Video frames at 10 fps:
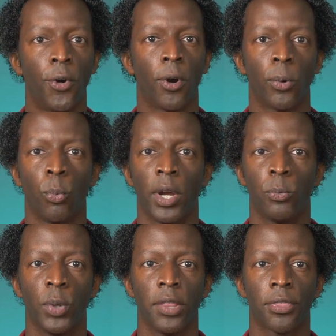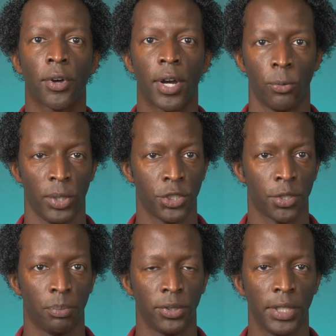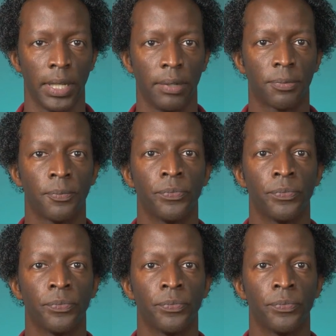or what we thought we should believe.